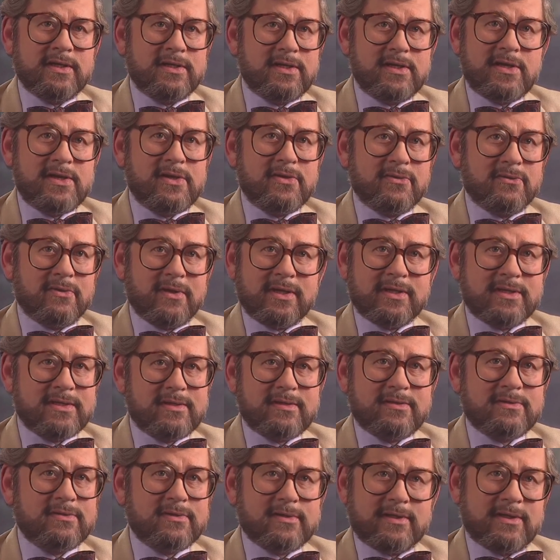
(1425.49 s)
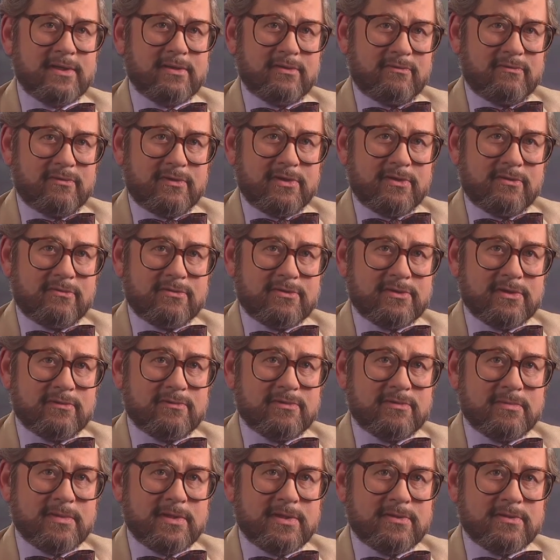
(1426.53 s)
no, it can't account for the origin of
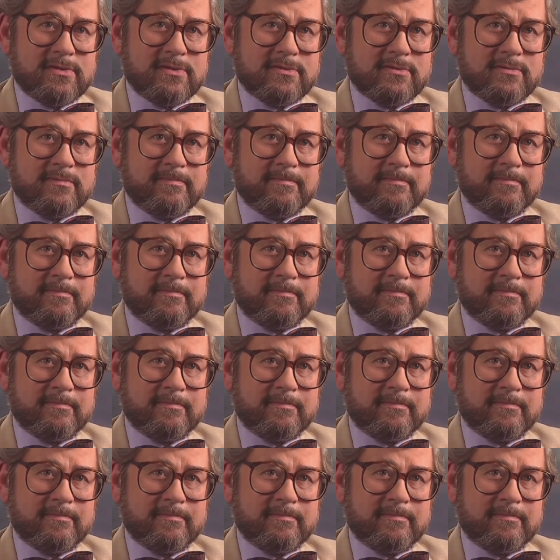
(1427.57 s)
species.